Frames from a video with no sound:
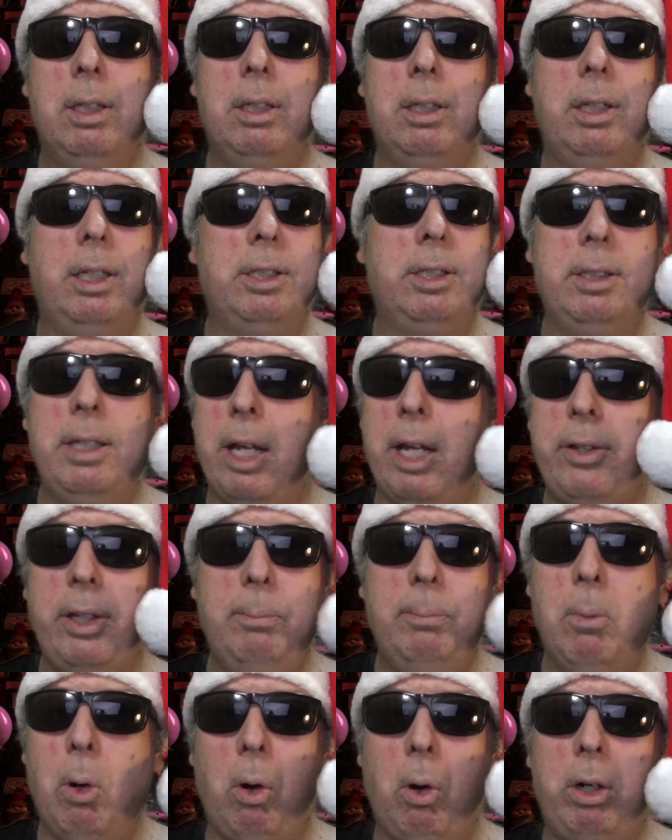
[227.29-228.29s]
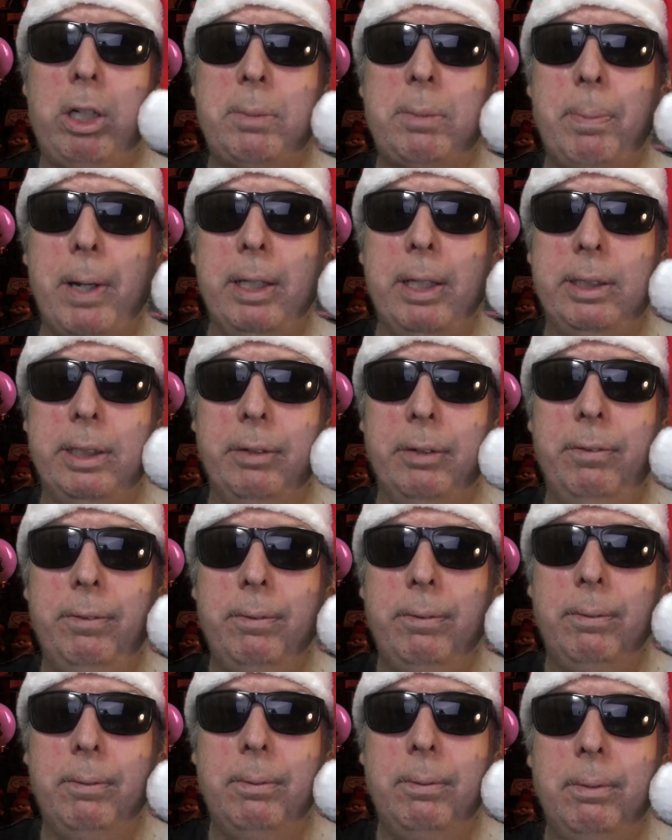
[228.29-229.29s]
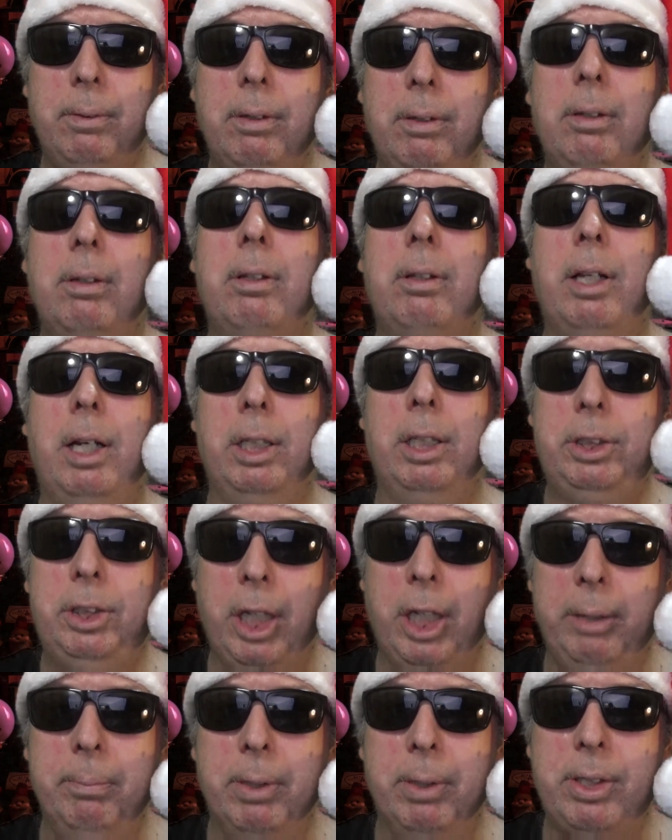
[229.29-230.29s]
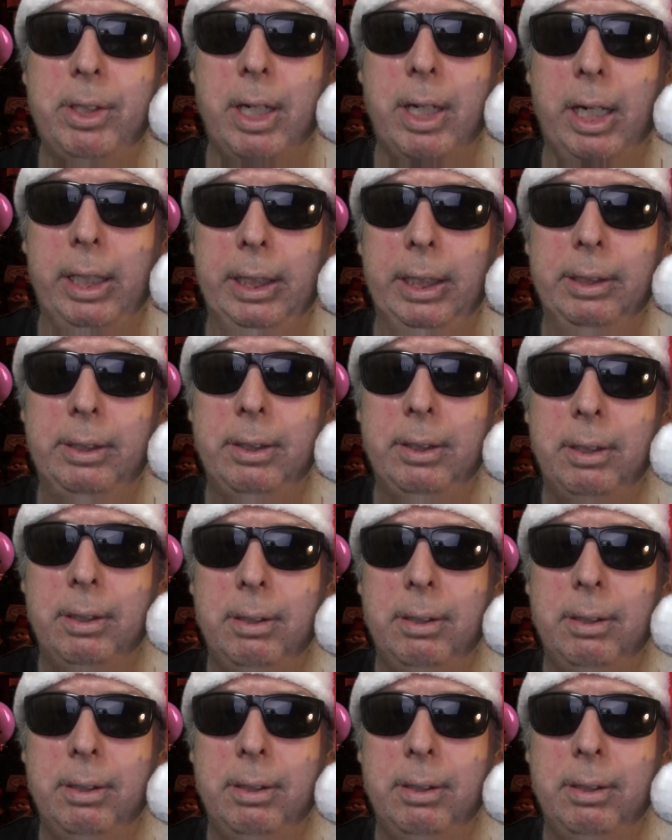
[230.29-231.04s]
there's nothing more expensive than a cheap Mercedes.